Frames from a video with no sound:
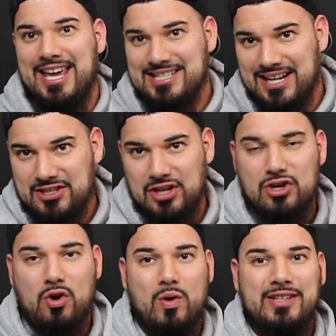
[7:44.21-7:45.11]
He's going to judge
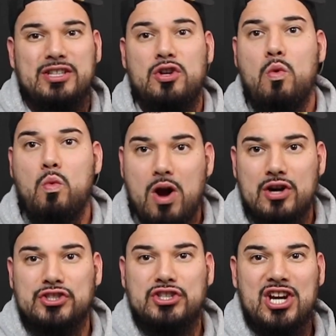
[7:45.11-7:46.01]
you according to your
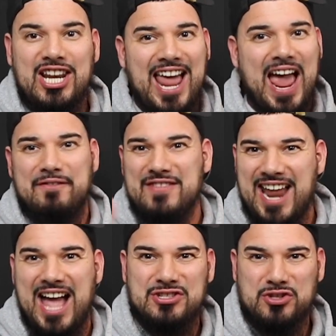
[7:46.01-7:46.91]
works, to your life,
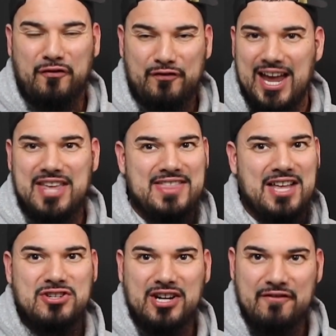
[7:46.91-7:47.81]
not your faith,
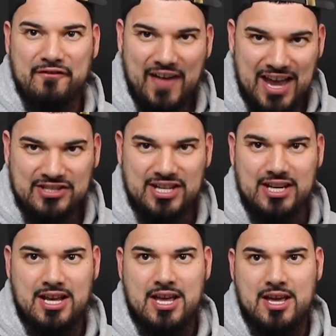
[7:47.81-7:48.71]
not your confession.